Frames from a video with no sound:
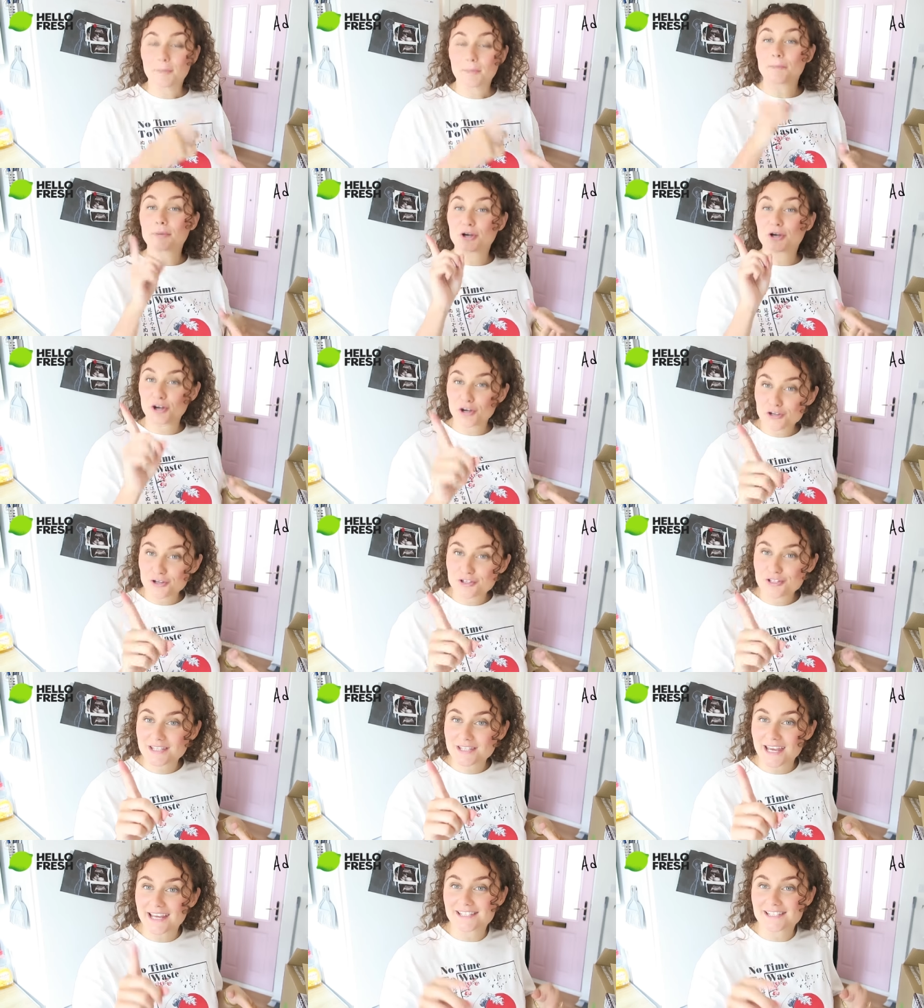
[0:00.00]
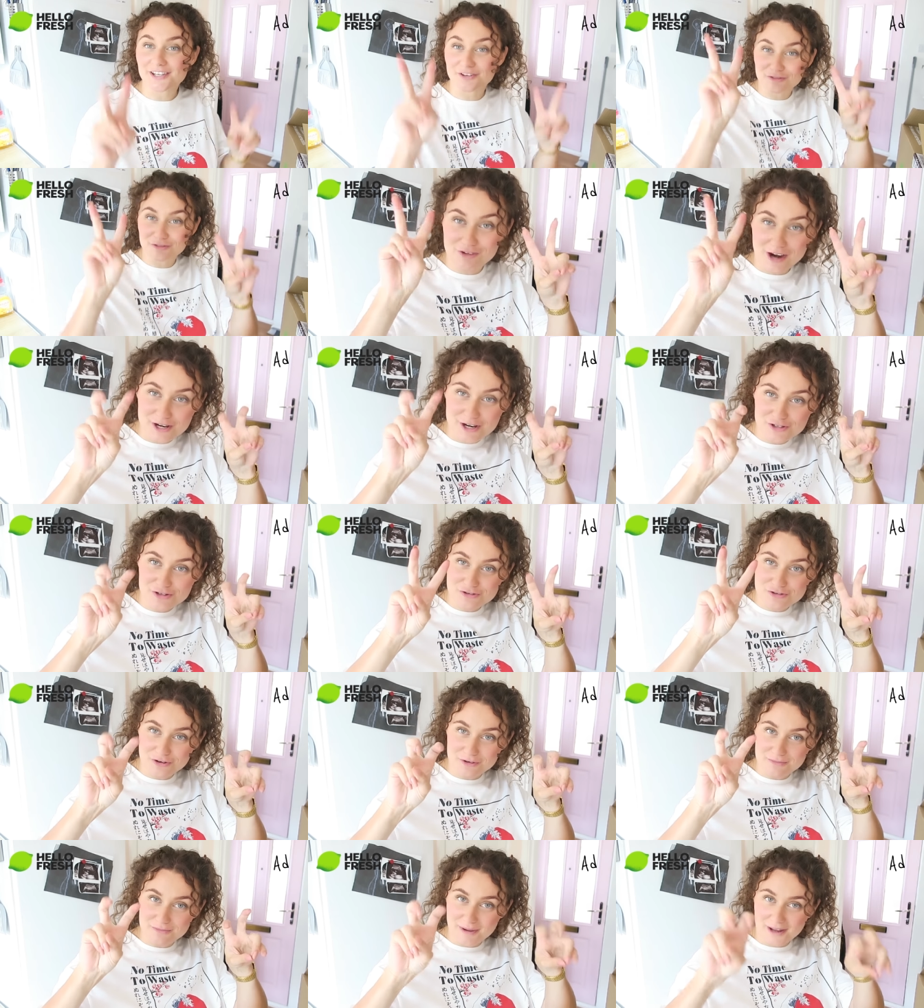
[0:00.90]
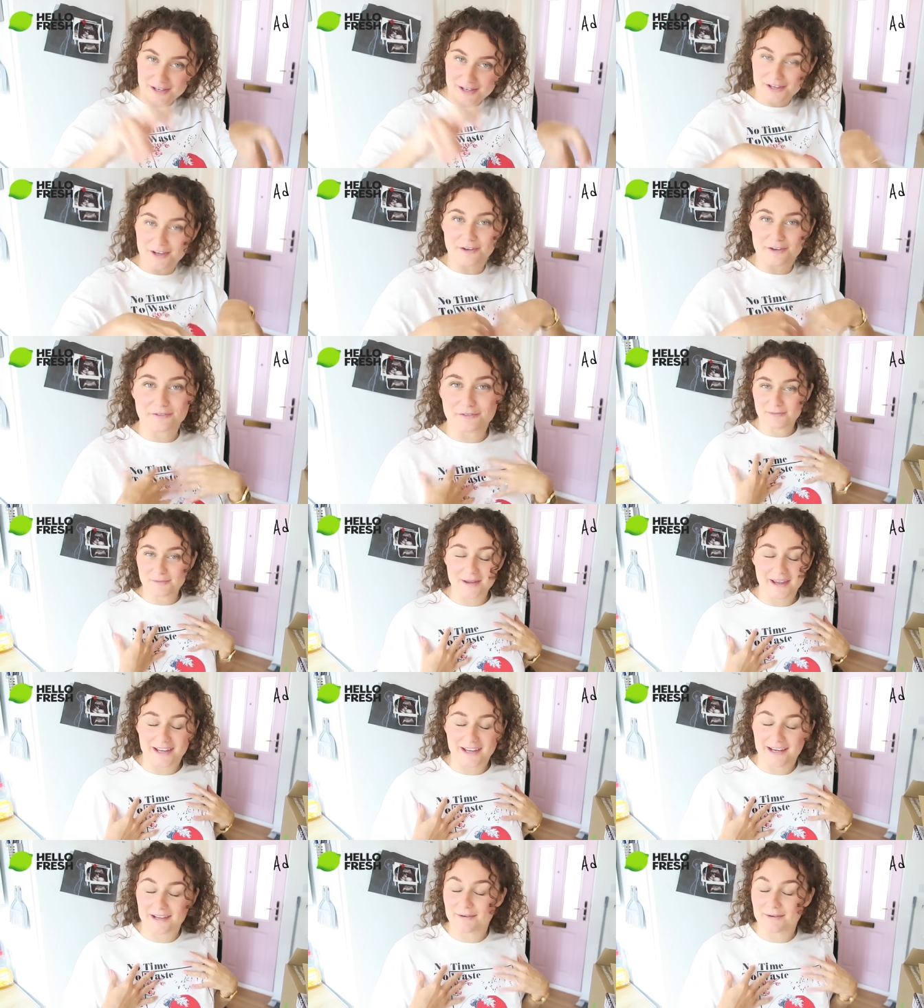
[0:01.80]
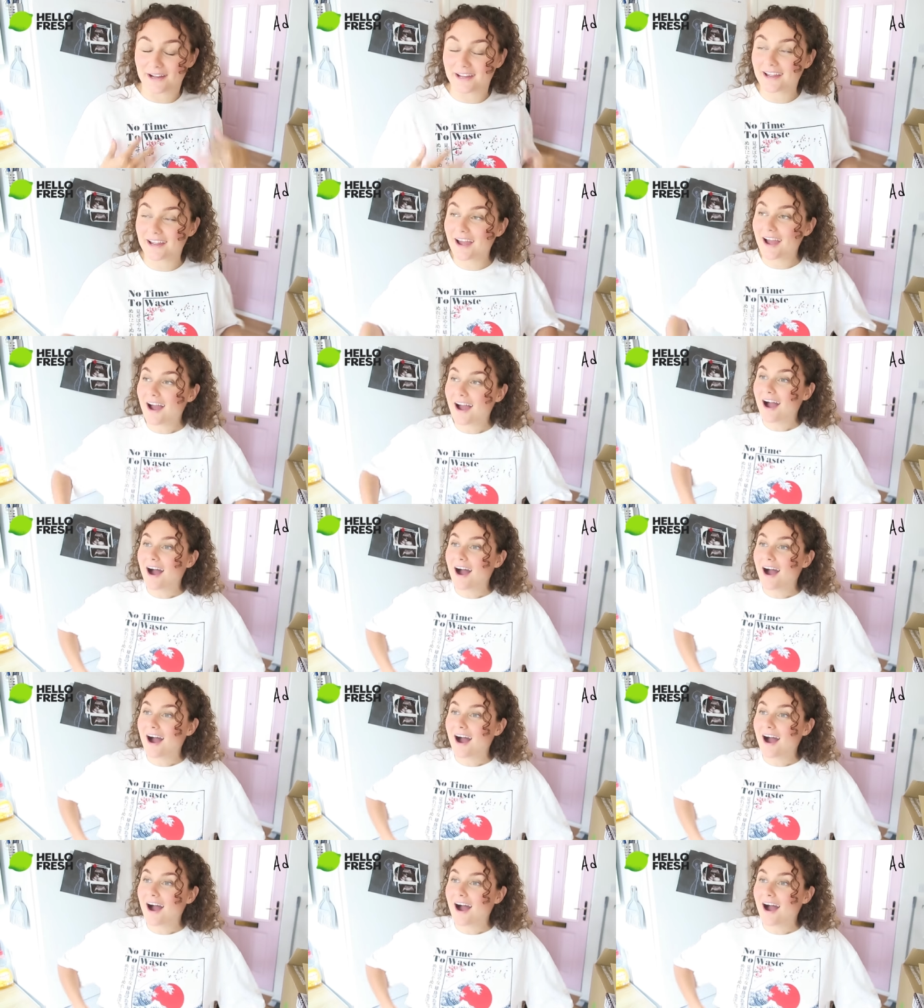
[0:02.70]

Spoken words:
But because it's a restaurant menu, for me anyway,